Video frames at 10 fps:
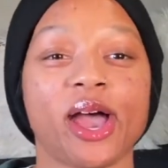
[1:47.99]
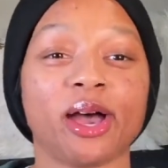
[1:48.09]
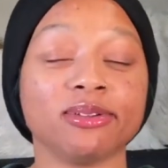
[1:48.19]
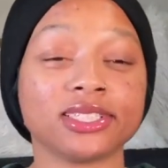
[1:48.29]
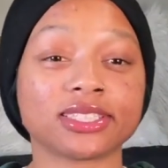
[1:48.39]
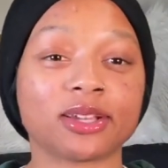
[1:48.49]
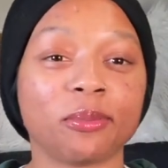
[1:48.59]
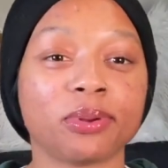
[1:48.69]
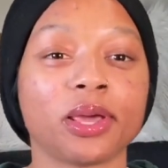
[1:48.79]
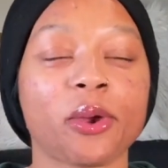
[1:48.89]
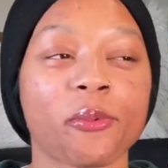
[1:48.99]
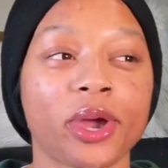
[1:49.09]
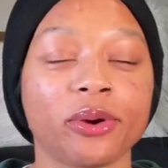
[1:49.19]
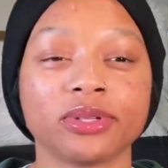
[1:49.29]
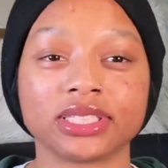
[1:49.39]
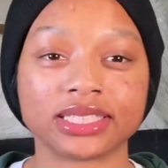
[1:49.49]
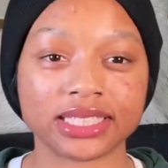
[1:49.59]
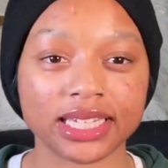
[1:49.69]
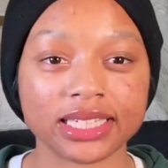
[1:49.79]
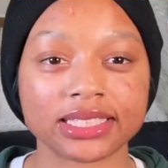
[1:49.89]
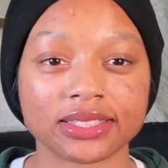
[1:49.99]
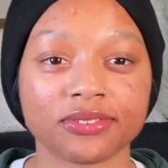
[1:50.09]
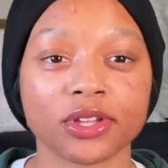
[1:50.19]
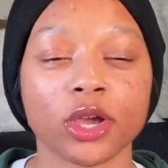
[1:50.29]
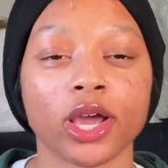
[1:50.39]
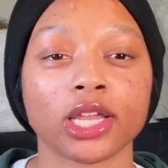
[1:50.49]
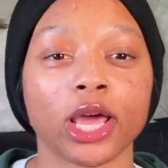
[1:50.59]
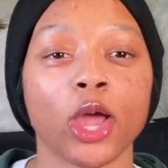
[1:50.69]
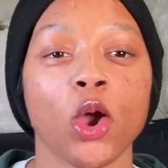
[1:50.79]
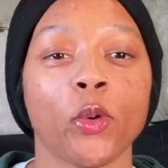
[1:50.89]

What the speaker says: I'm just gonna play around with the settings to figure out like